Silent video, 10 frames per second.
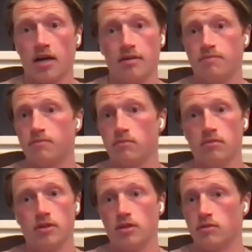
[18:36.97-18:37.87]
I,
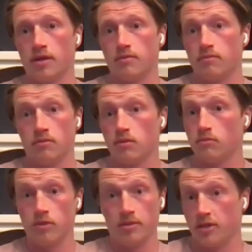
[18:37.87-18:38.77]
you know, I,
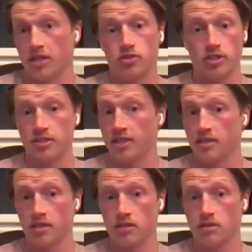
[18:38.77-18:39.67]
we, we had drinks
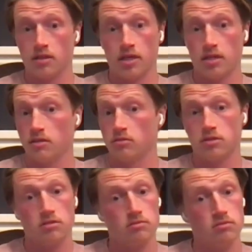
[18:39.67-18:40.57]
together and yep. he
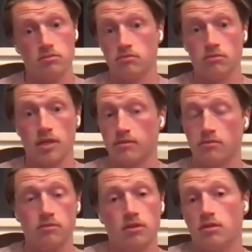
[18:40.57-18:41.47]
was
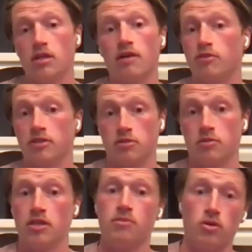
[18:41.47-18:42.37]
lovely
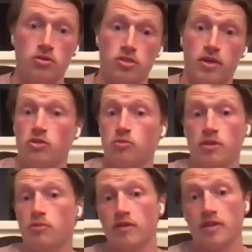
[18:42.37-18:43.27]
to me, but also I knew
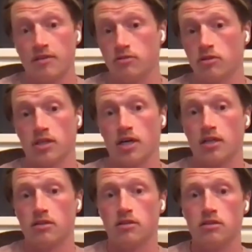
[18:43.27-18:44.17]
people that lived on the
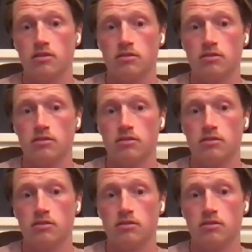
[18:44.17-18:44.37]
island.